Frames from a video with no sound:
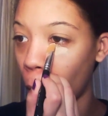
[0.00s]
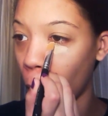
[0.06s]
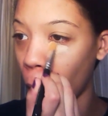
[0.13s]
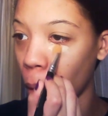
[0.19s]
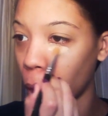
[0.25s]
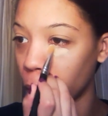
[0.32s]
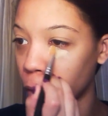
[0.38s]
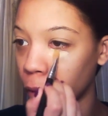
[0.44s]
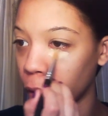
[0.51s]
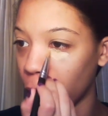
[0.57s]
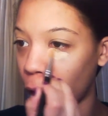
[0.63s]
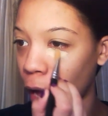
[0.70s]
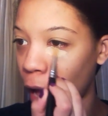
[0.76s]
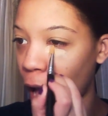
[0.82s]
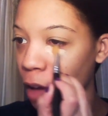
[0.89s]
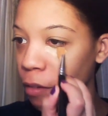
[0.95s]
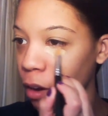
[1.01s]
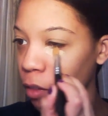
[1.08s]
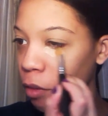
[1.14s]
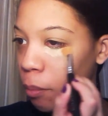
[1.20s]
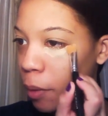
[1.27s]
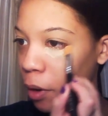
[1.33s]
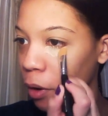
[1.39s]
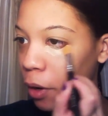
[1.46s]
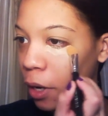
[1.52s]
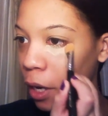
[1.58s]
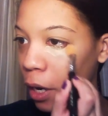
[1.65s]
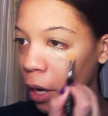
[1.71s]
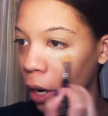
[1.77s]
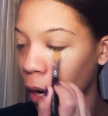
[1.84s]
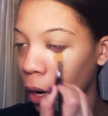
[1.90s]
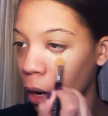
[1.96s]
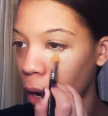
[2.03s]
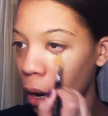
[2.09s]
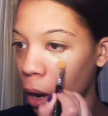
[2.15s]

all under the eye. I have another mirror here.